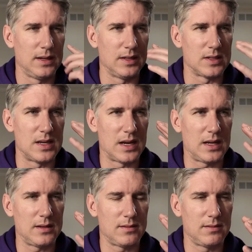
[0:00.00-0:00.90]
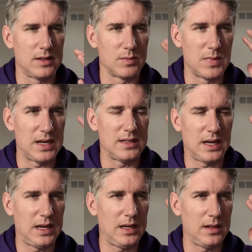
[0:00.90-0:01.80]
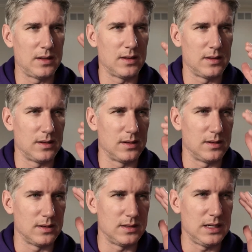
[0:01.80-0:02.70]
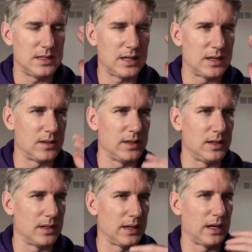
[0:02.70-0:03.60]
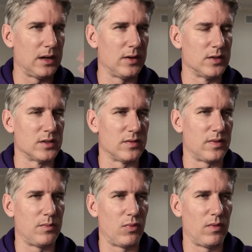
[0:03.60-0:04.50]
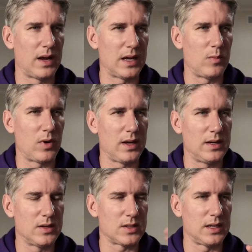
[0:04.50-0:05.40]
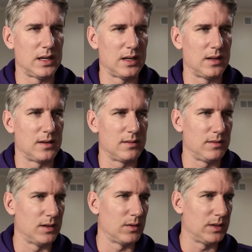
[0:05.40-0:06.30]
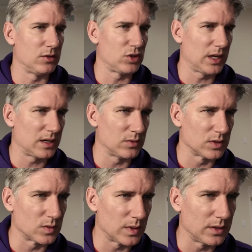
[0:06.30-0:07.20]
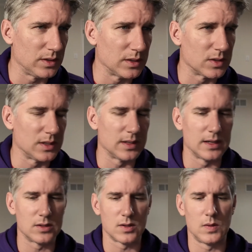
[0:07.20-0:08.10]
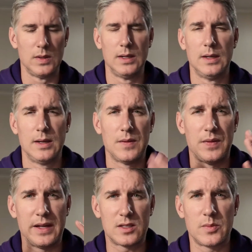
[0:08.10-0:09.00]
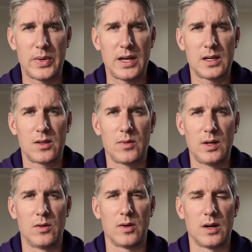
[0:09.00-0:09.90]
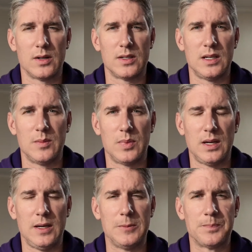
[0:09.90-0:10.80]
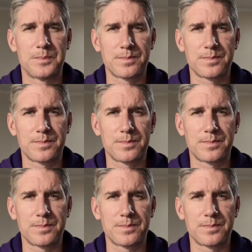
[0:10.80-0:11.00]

it's maintaining the detail in like areas of high brightness and, you know, in the shadows as well. You can see that. So that's the Pocket 3 over Rtmp.